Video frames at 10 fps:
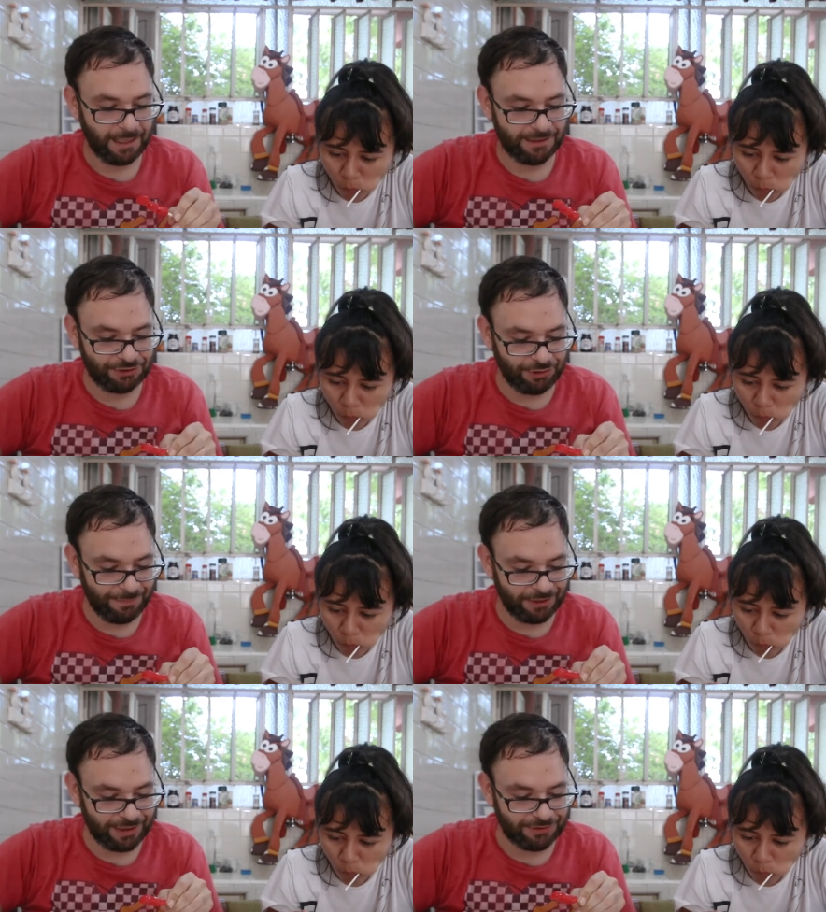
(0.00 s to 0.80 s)
Speaker 1: There's three
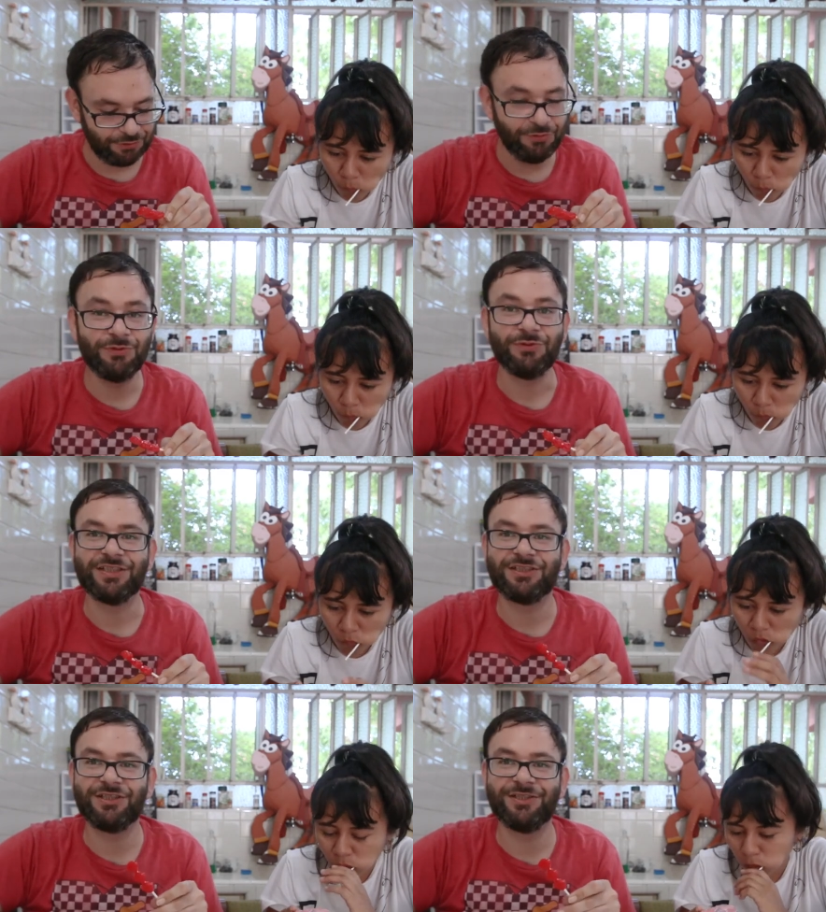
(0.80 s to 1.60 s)
monkeys. Ooh,
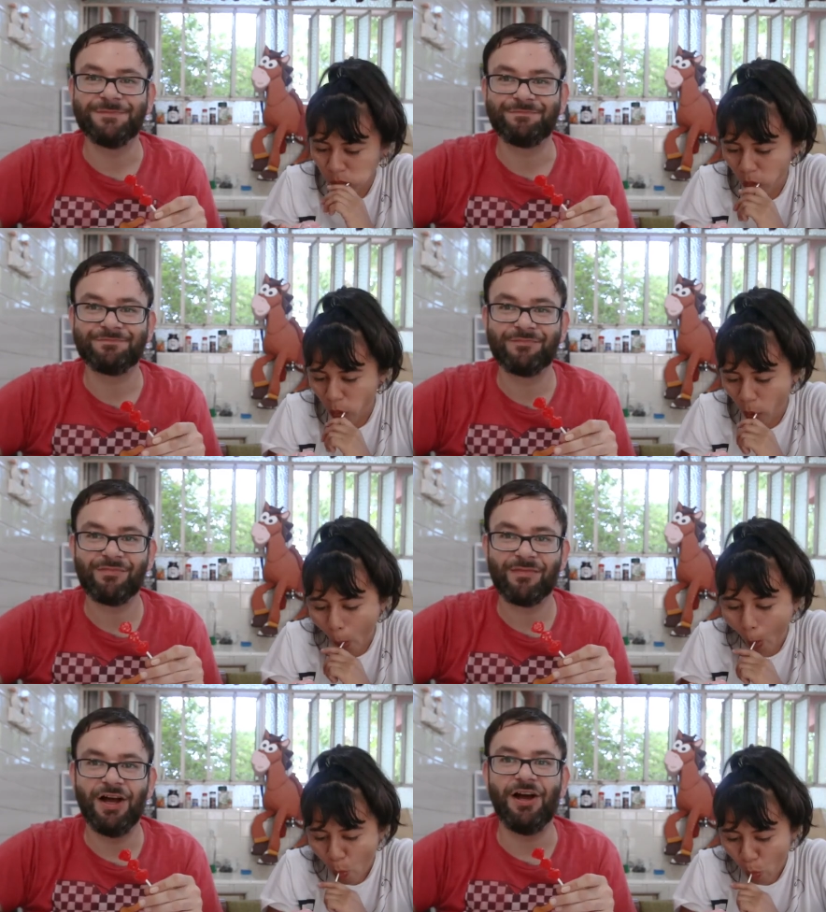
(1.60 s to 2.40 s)
these are good.
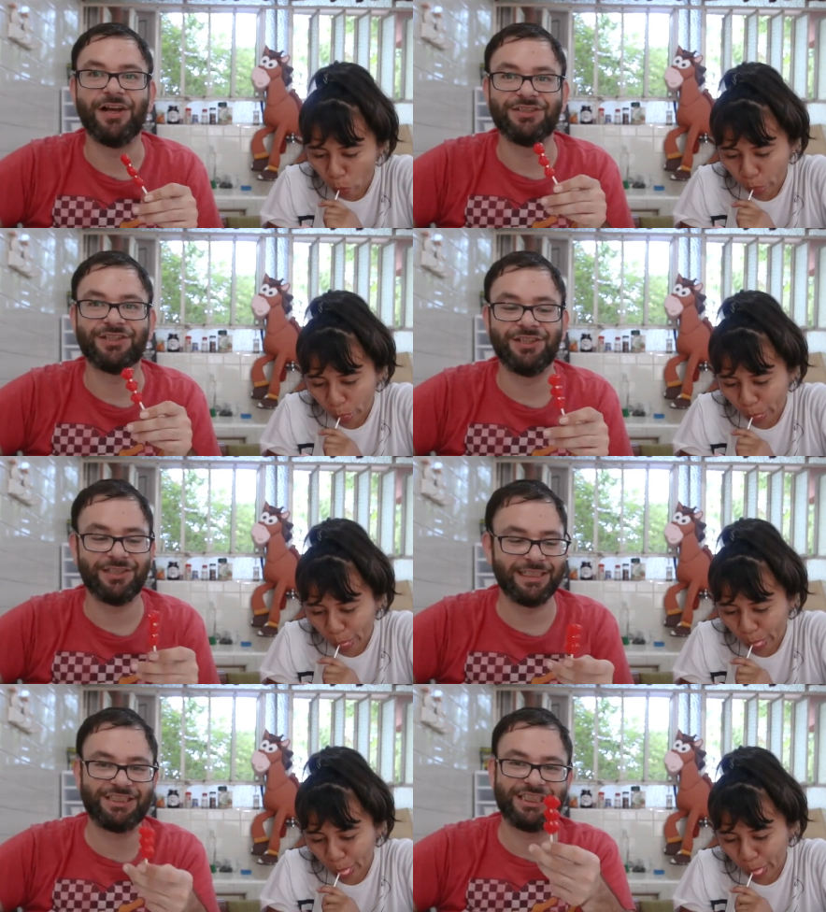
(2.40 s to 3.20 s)
Oh, these are
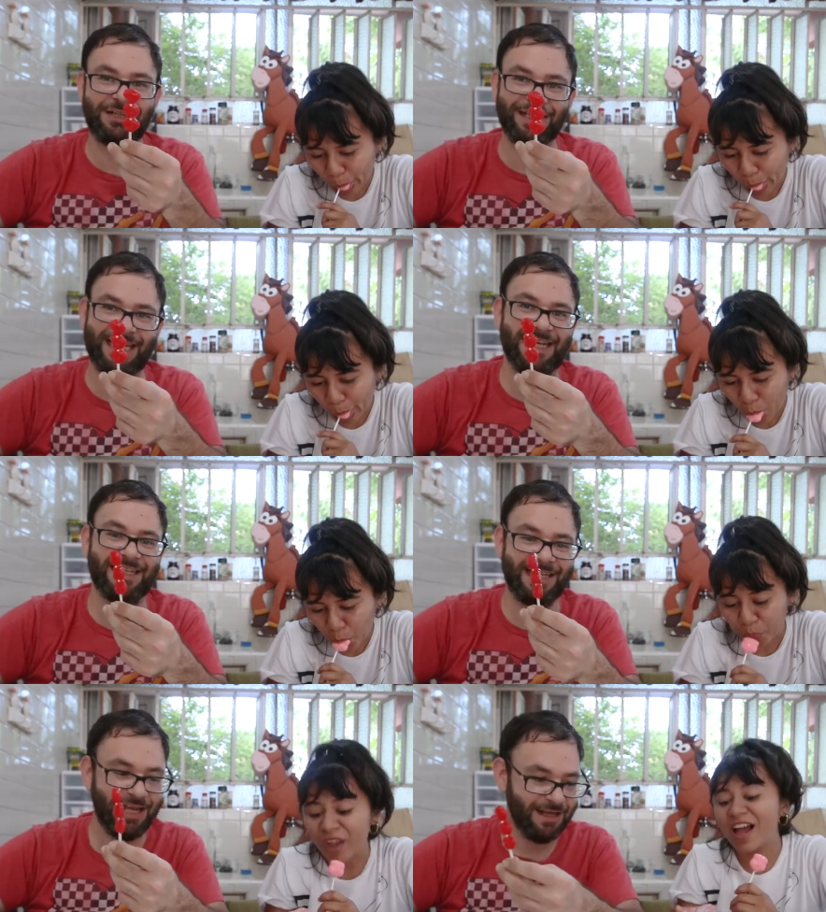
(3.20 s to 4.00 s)
good. This is cherry
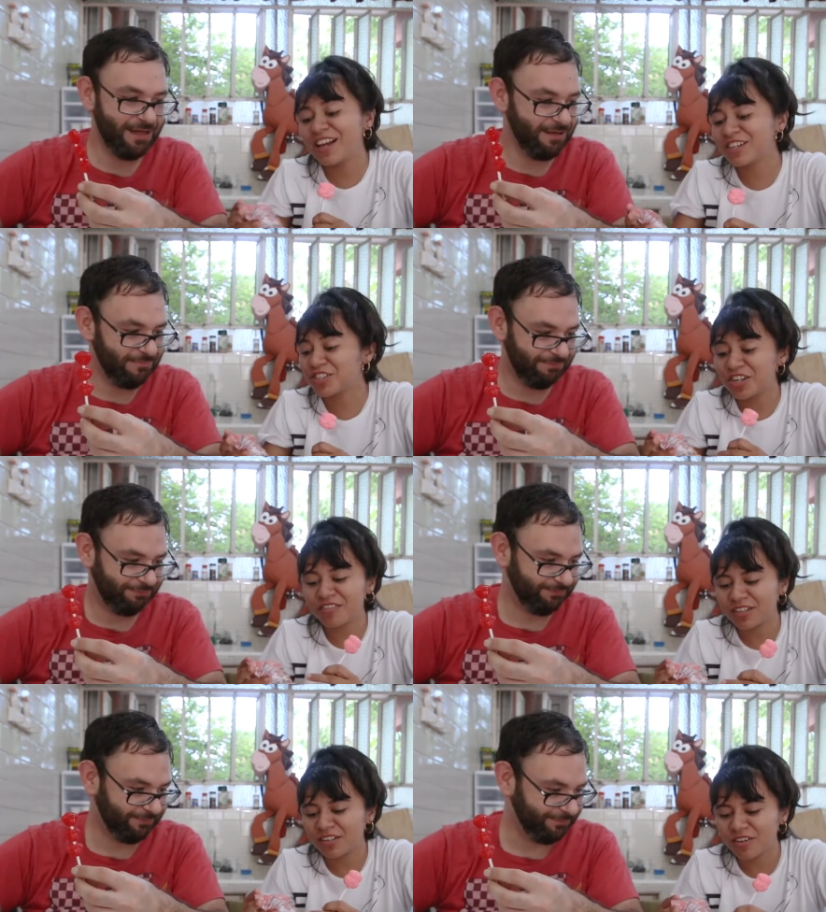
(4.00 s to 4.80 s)
candy.
Speaker 2: Ah, it's
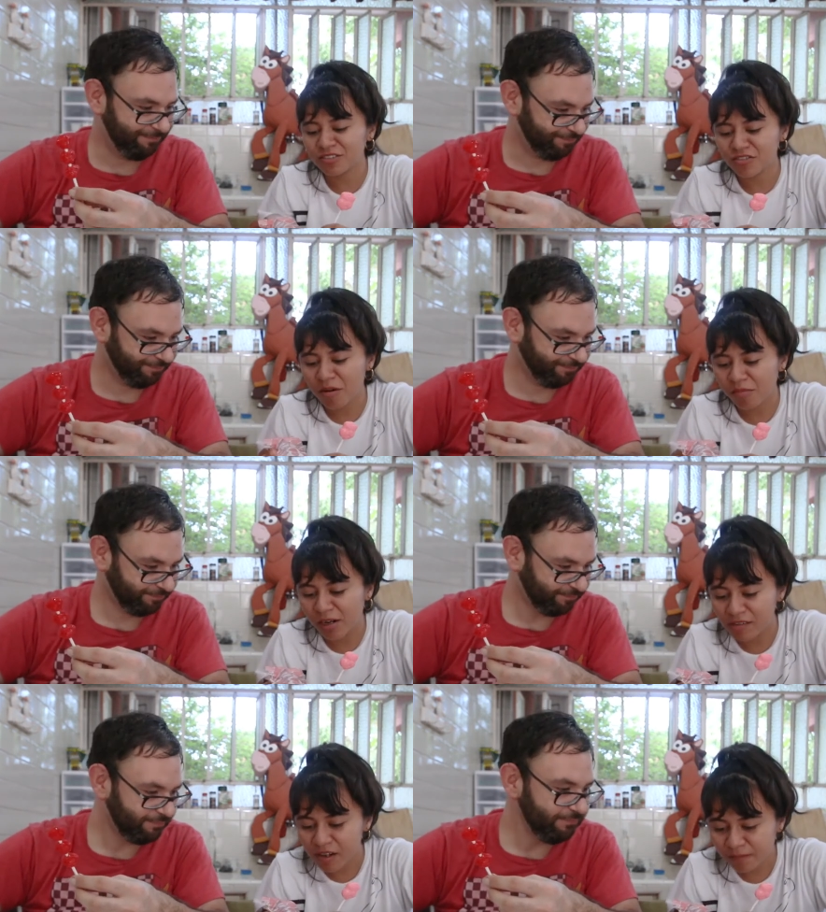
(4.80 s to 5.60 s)
cherry, no
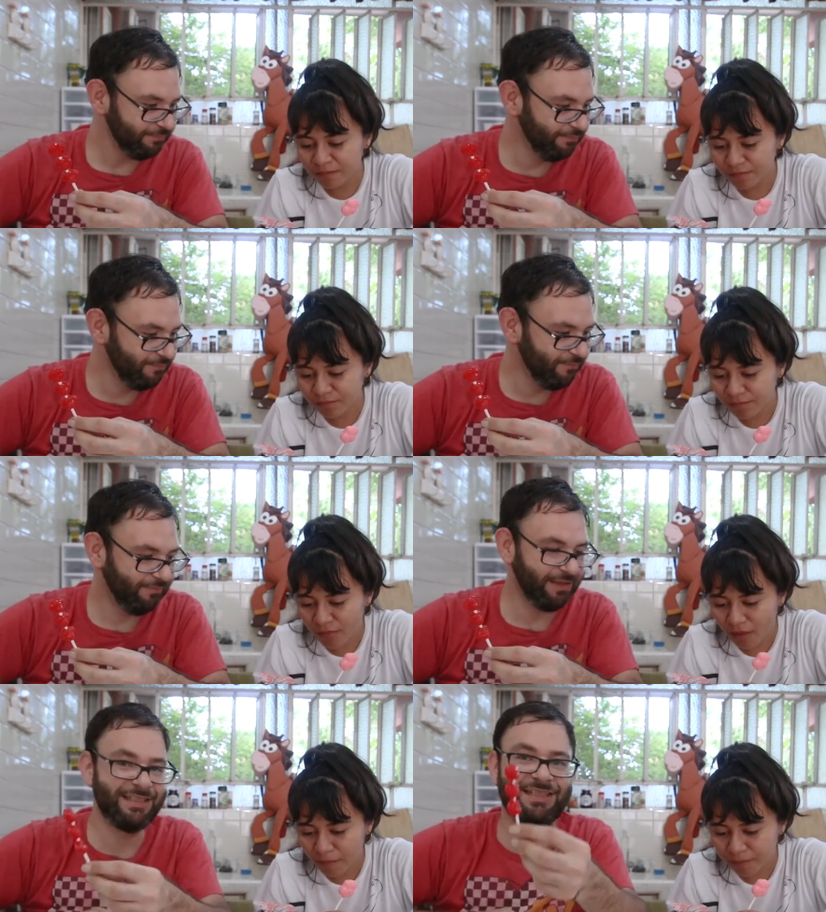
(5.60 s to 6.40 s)
strawberry.
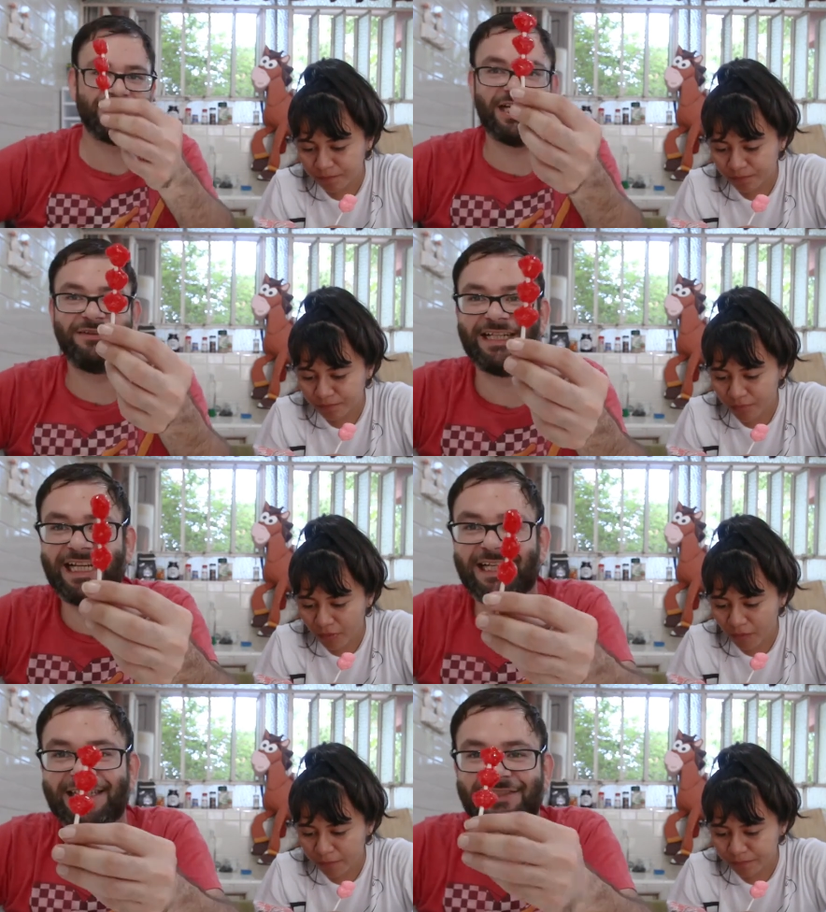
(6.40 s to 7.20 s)
Speaker 1: This is cherry
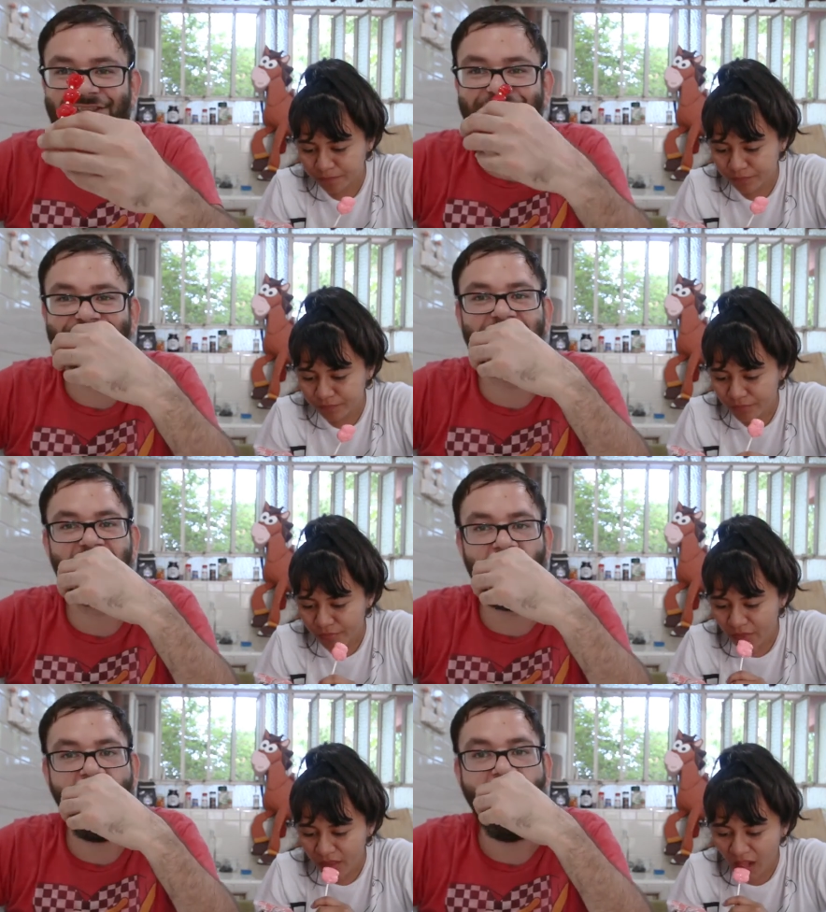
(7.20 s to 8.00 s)
candy. This is good
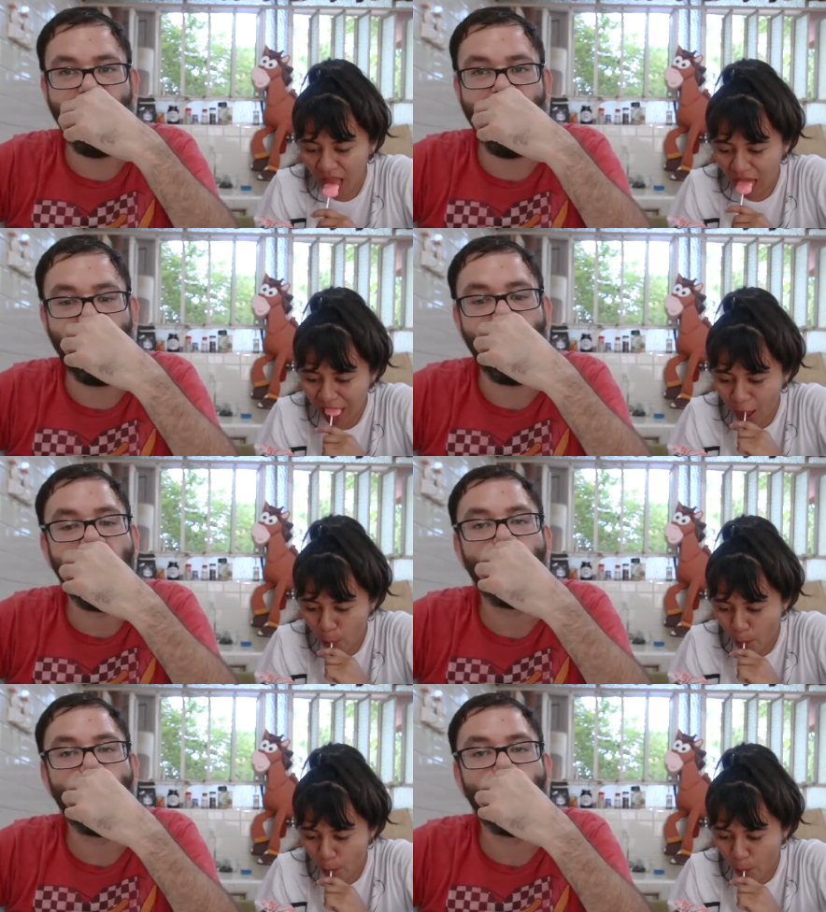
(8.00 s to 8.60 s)
shit. Alright.